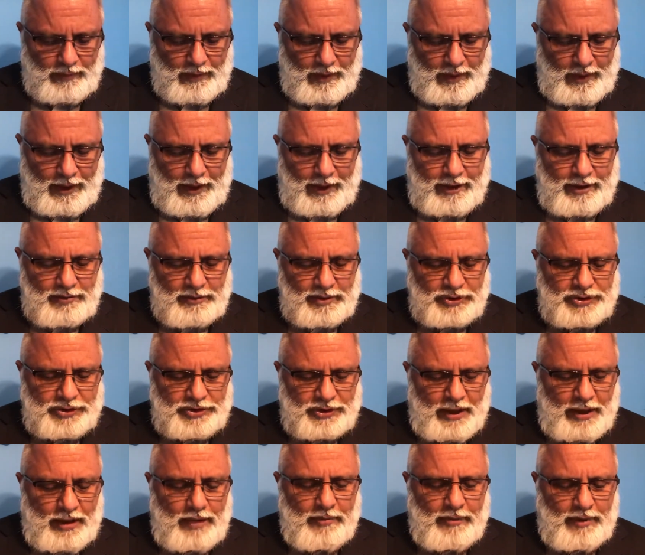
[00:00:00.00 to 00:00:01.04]
I am
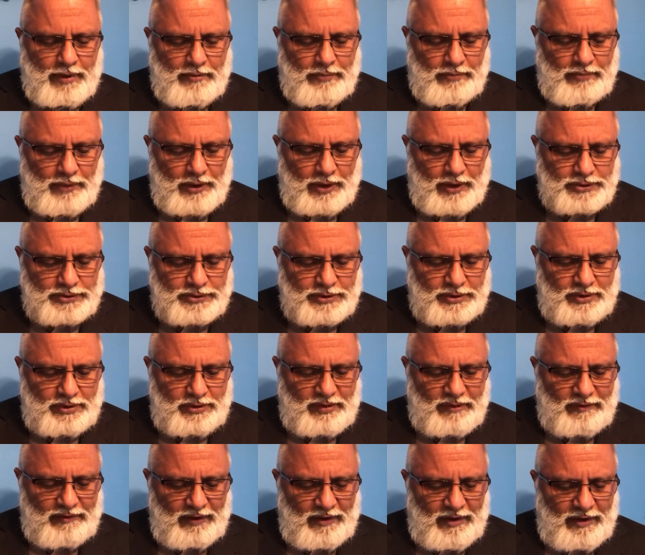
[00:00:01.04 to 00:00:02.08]
ashamed and blush
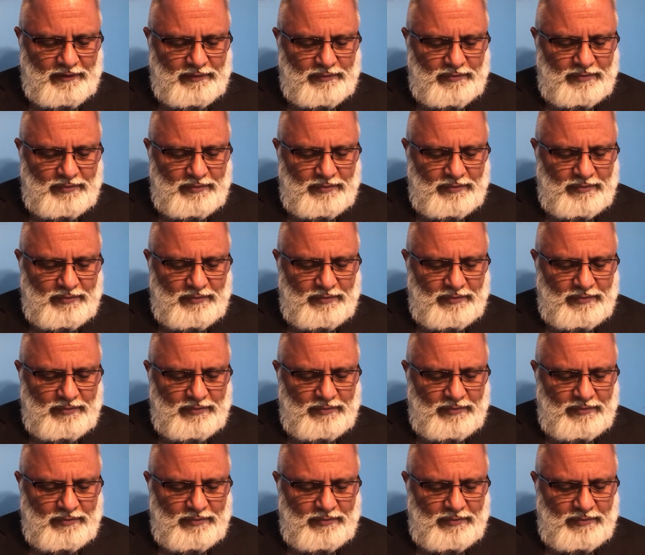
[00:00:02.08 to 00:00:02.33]
to lift